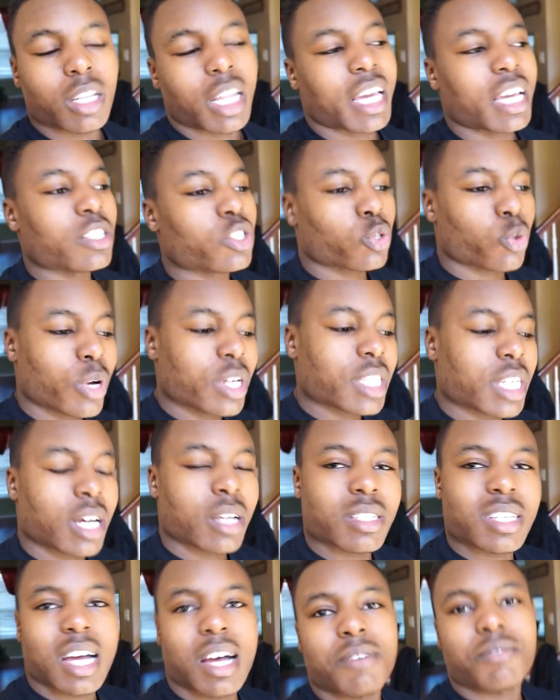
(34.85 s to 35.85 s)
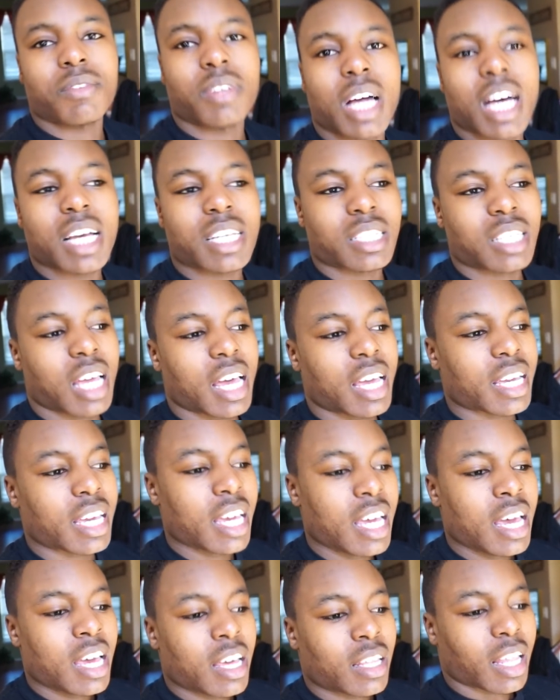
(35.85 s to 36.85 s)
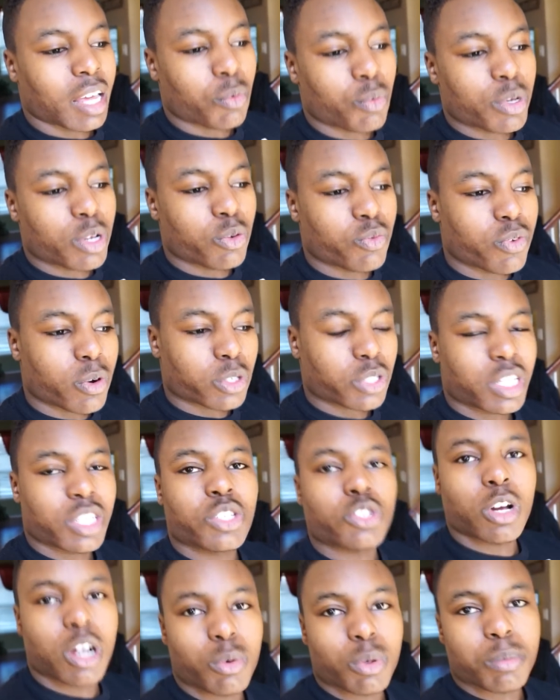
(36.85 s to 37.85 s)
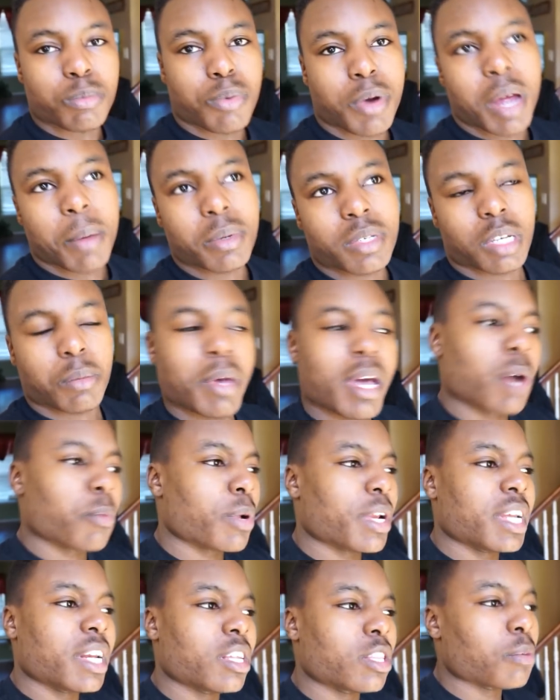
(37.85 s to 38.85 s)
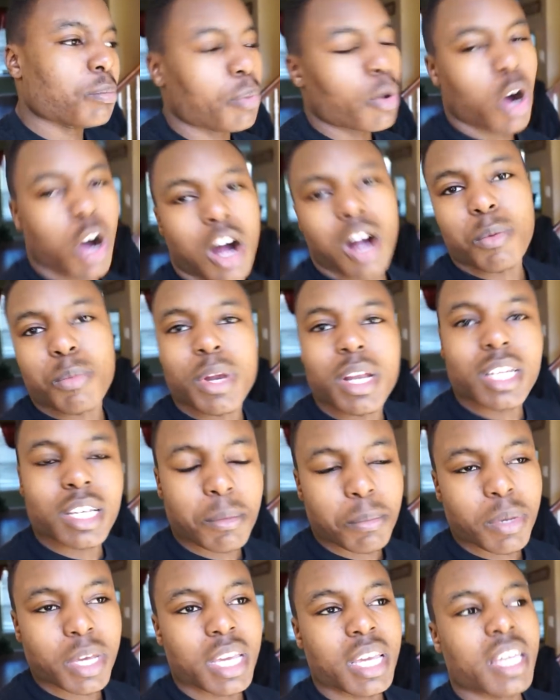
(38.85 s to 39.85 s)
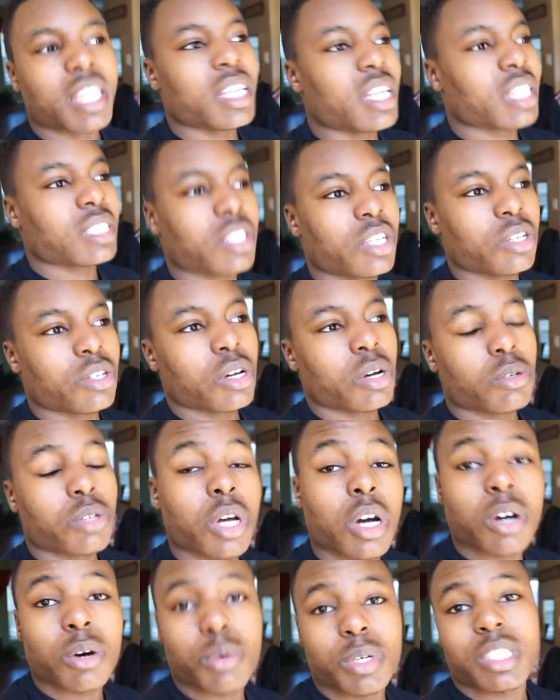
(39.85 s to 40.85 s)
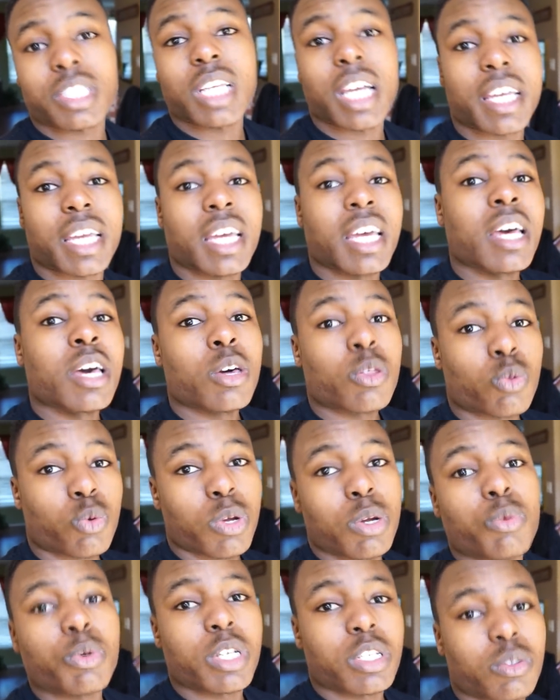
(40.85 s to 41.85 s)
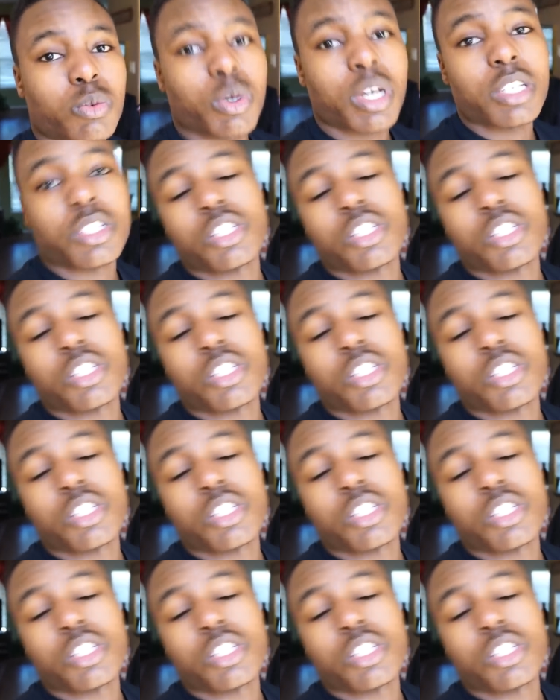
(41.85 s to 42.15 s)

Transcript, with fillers: Like it's crazy how time flies. Like like when you first get started with prep, it's like man, I'm ready to get on the bar, I'm ready to compete, and the next thing you know, yo, it's like three weeks away.